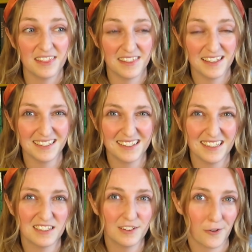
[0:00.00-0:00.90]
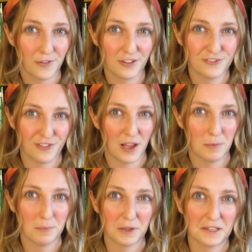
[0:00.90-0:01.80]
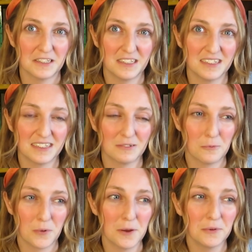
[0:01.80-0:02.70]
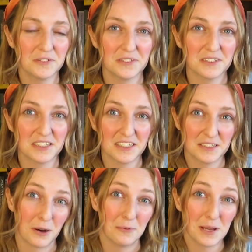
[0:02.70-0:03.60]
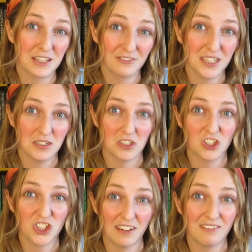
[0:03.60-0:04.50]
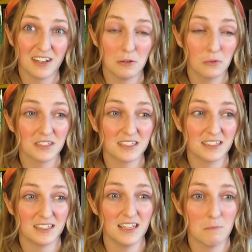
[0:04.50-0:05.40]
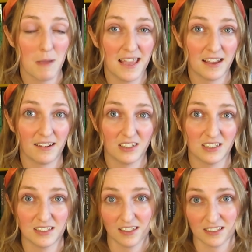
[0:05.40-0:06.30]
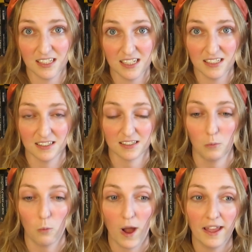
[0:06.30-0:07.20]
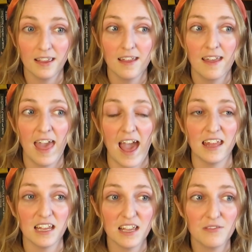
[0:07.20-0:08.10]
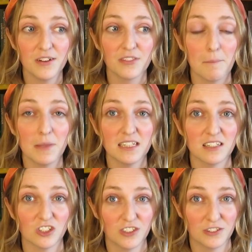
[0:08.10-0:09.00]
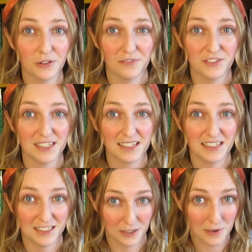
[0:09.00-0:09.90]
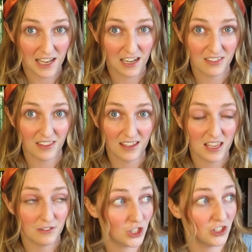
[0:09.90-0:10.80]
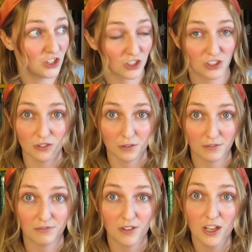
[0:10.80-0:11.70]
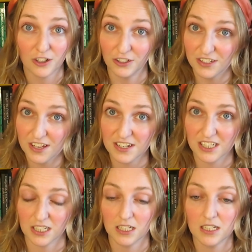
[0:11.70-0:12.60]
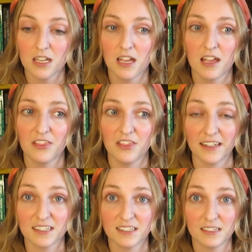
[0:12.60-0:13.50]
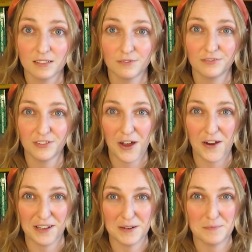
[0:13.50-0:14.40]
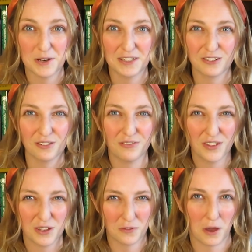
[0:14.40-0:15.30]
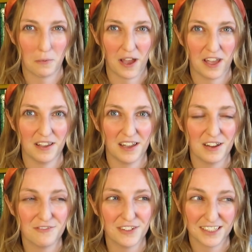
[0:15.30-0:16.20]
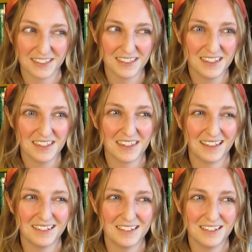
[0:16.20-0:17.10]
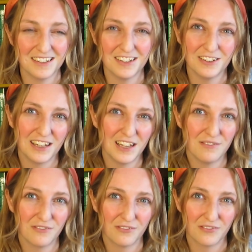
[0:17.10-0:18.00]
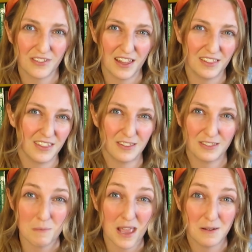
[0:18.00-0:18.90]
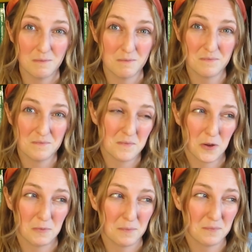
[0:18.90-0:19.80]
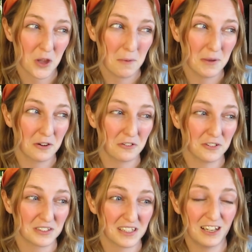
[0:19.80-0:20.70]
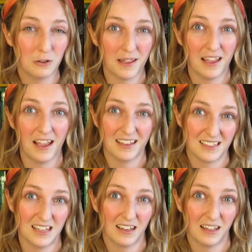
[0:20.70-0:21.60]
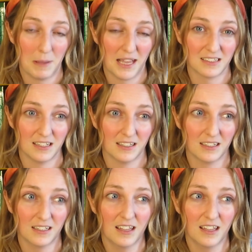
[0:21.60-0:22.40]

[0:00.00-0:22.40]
This is not great because we as readers generally want to see the main character succeed in some way. And even if that means that she's not physically doing anything, if she's just sort of conducting, that's still fine, but it's got to feel that way. And if it doesn't, then you leave it the main moment coming across a little bit anticlimactic.